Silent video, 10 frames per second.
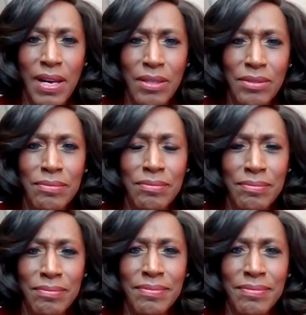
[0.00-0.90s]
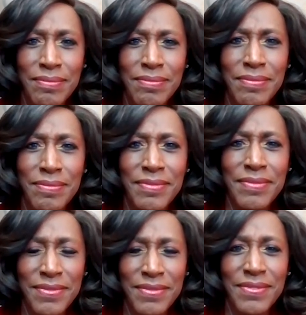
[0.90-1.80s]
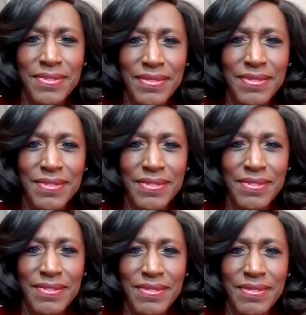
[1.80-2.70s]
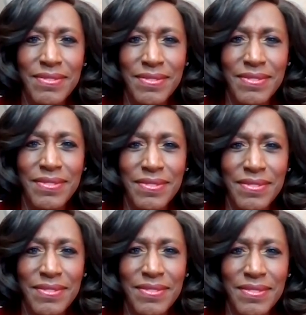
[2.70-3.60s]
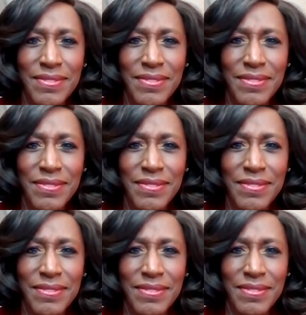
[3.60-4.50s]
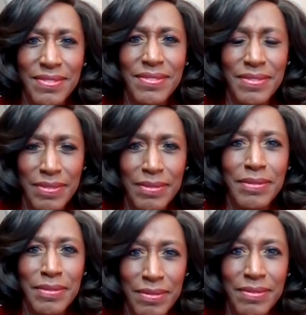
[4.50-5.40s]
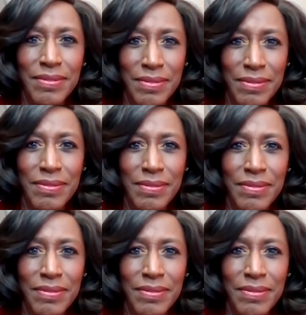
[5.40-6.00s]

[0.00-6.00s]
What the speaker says: (not speaking)